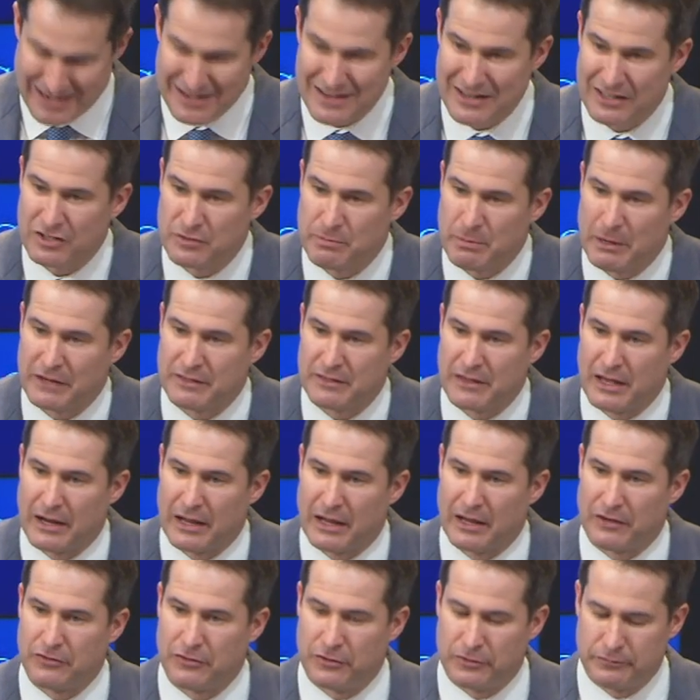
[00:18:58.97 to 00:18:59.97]
I didn't expect
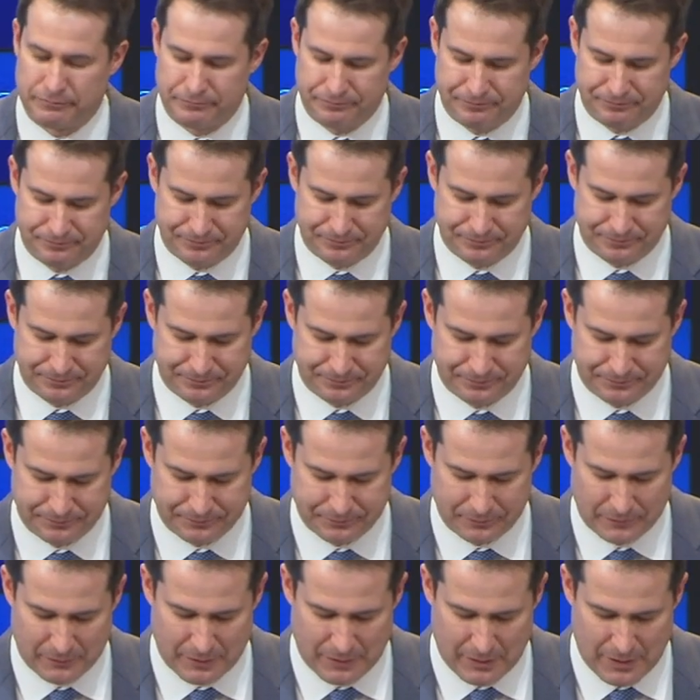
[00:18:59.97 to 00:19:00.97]
that answer,
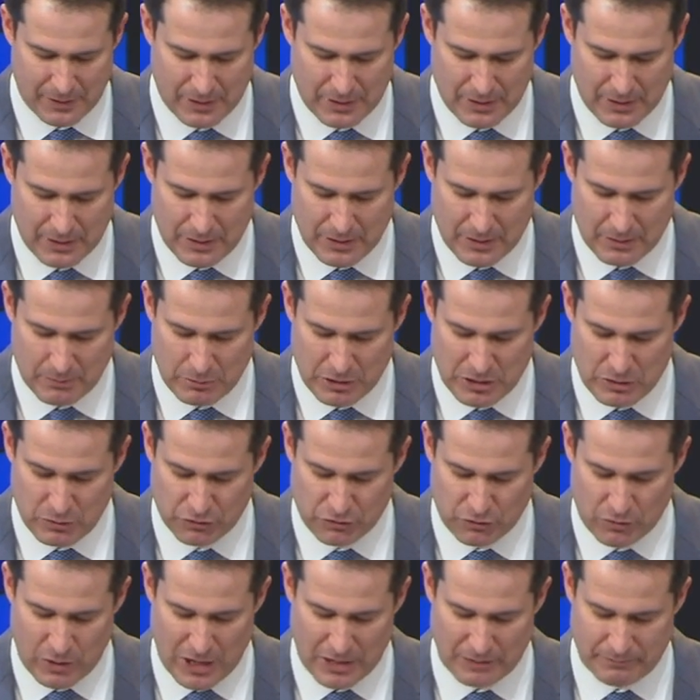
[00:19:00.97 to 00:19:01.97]
but
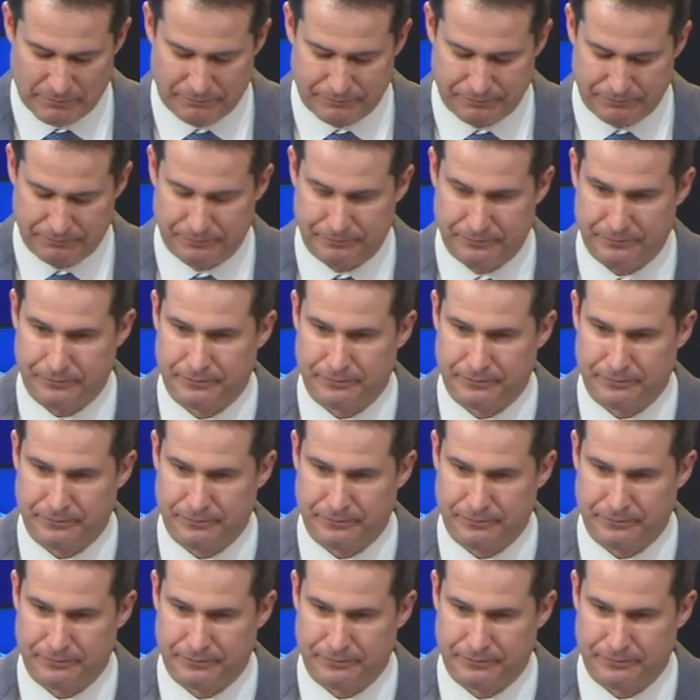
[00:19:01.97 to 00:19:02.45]
he was right.